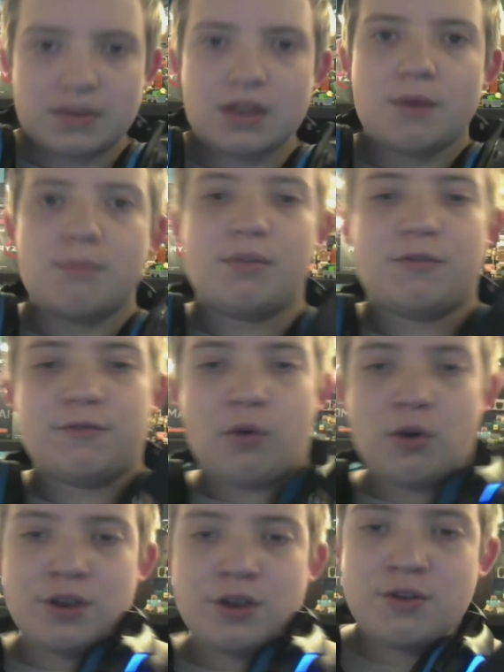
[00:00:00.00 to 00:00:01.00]

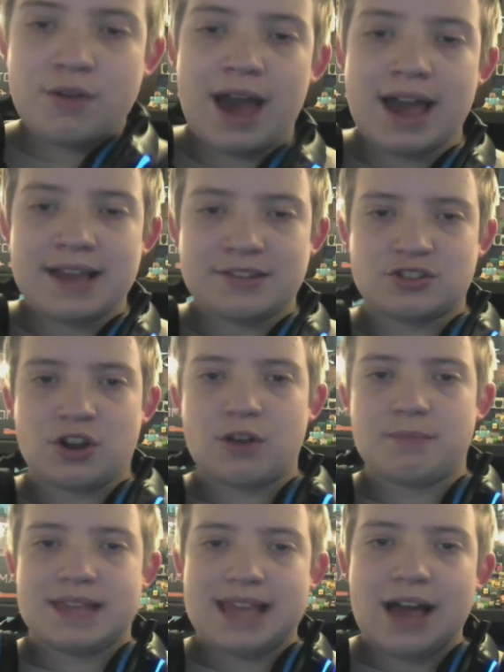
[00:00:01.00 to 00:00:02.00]
before you guys
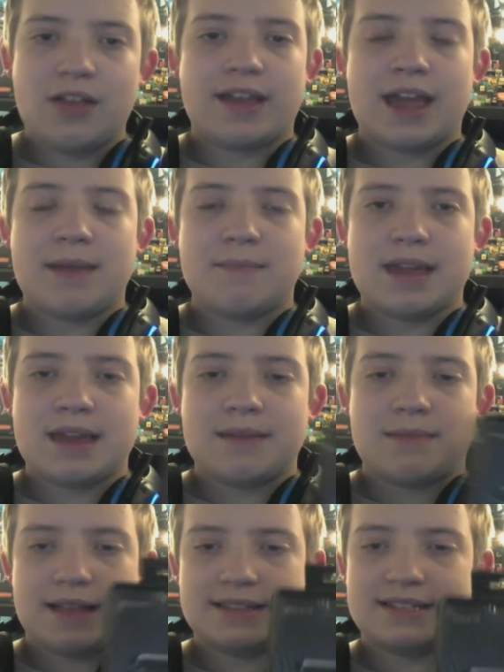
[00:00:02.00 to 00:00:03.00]
start yelling at me
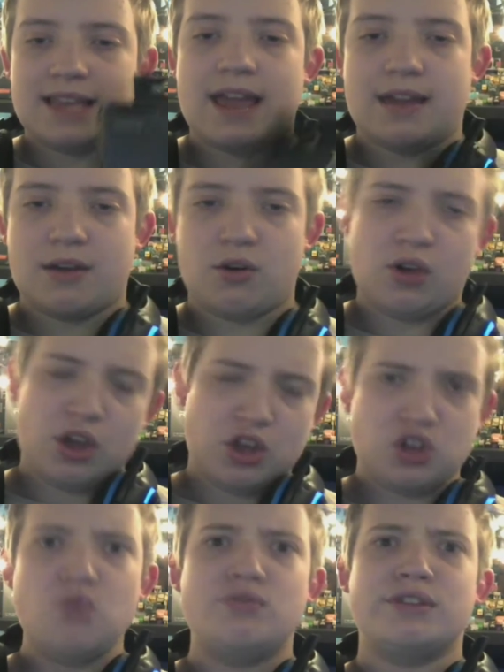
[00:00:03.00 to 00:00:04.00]
and saying,
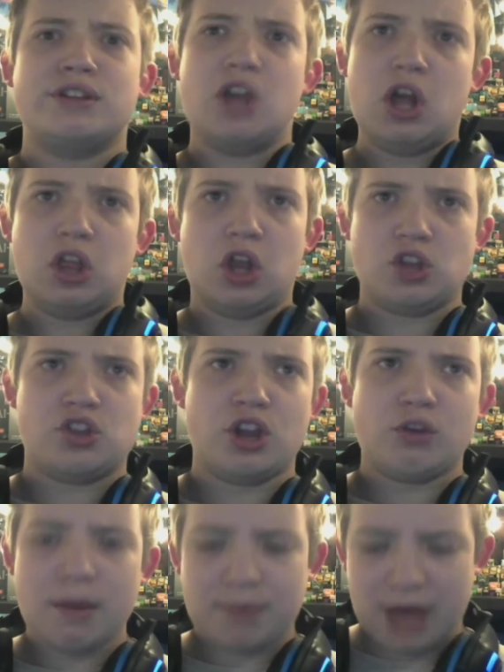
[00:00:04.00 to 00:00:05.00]
you didn't get a Logitech
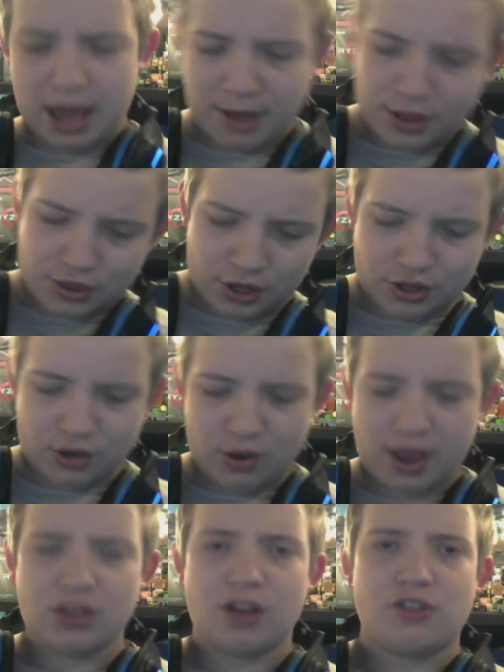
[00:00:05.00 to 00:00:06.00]
webcam, I thought you
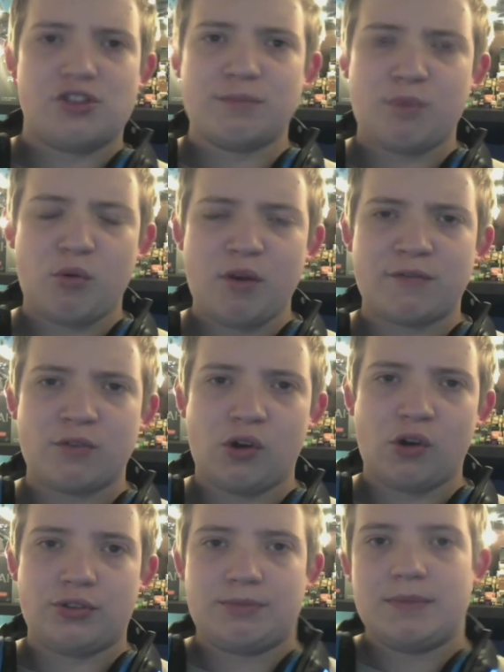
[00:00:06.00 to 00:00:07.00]
had Logitech
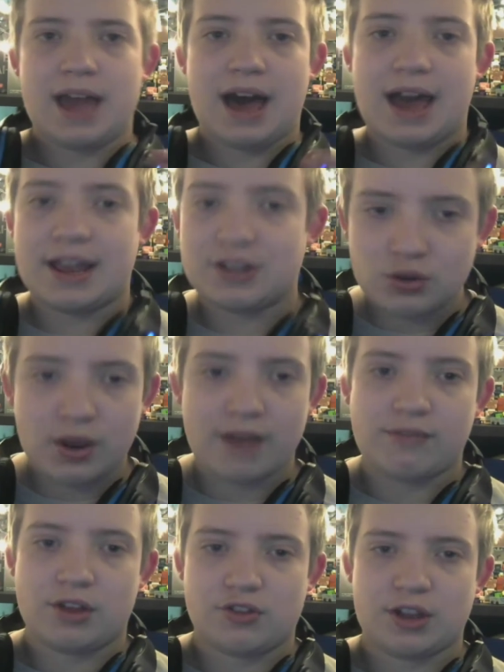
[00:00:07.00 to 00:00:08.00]
peripherals. I do
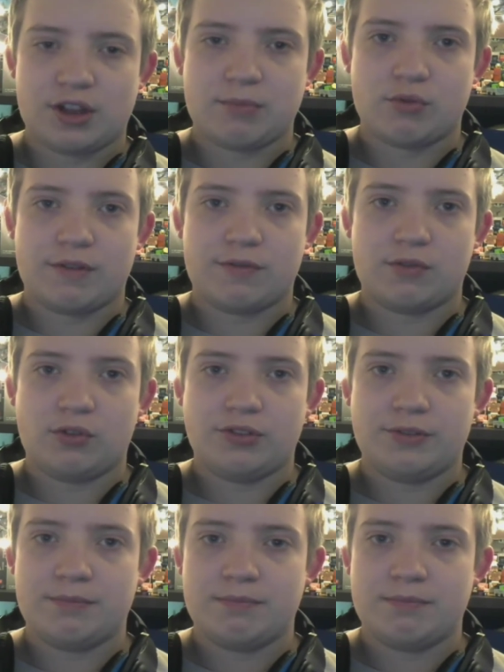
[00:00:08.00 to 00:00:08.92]
have Logitech peripherals.